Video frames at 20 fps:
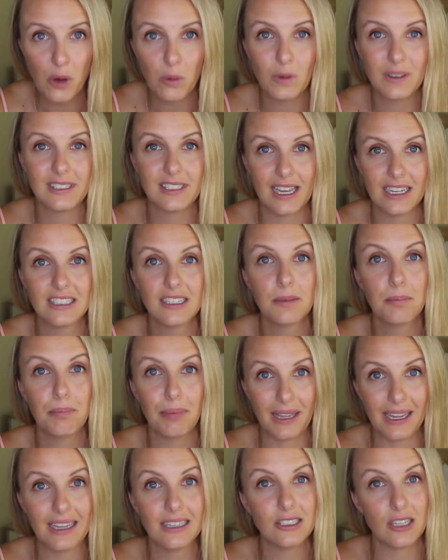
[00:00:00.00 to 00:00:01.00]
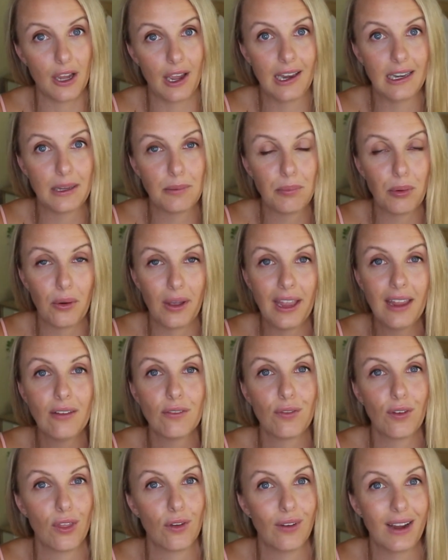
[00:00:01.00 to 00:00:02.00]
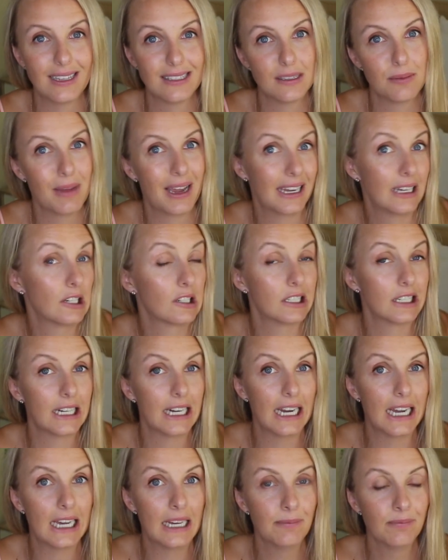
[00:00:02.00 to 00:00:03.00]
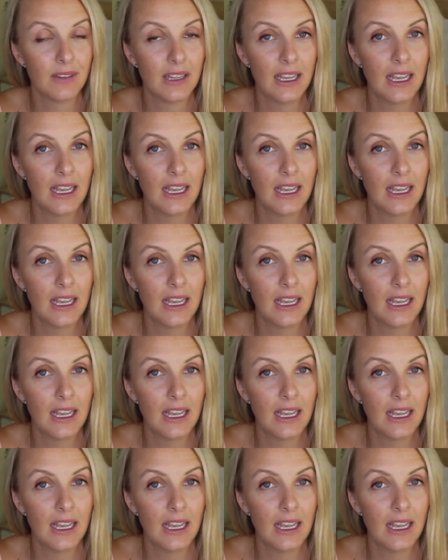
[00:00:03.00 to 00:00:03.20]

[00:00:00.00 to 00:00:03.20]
was such a big turning point for the rest of my career.